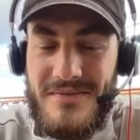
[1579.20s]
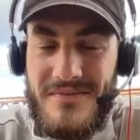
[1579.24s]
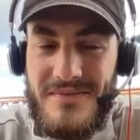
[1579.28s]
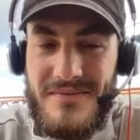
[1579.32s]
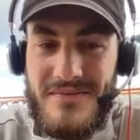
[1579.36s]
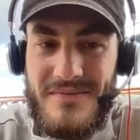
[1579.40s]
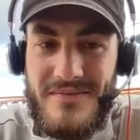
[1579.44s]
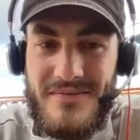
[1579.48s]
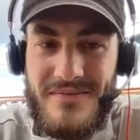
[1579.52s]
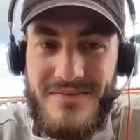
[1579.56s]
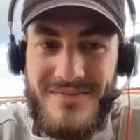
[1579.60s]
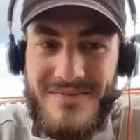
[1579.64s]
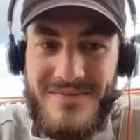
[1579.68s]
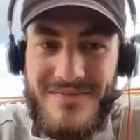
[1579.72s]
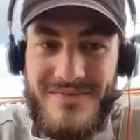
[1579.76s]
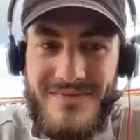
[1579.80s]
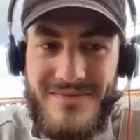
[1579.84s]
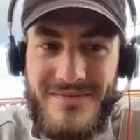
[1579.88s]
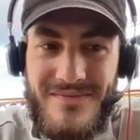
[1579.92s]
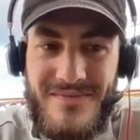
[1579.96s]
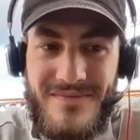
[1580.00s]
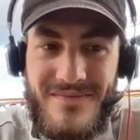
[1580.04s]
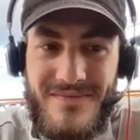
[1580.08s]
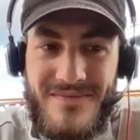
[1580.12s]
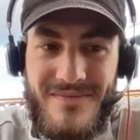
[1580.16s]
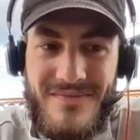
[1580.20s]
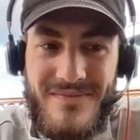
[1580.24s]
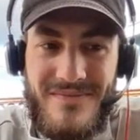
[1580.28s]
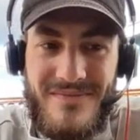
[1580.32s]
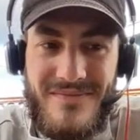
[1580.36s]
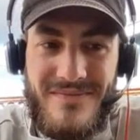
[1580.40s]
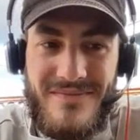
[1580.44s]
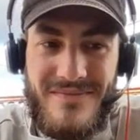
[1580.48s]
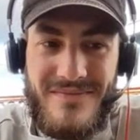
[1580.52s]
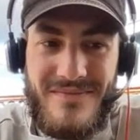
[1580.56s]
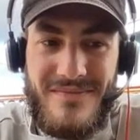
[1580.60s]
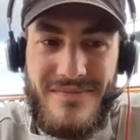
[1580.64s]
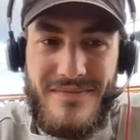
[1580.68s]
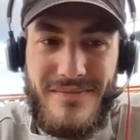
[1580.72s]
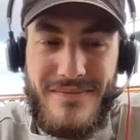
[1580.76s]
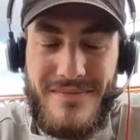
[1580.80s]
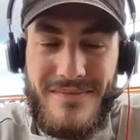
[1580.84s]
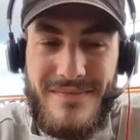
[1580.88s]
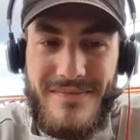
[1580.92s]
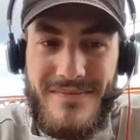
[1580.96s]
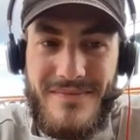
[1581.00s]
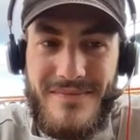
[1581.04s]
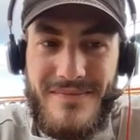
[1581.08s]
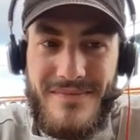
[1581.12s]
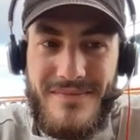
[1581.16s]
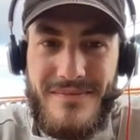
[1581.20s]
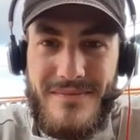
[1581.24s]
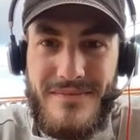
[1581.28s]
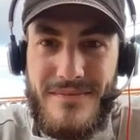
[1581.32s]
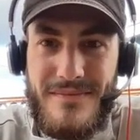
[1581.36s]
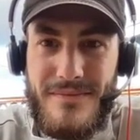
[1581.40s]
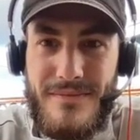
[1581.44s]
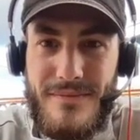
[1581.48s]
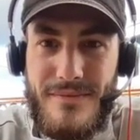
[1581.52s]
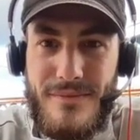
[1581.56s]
The person shown says nothing.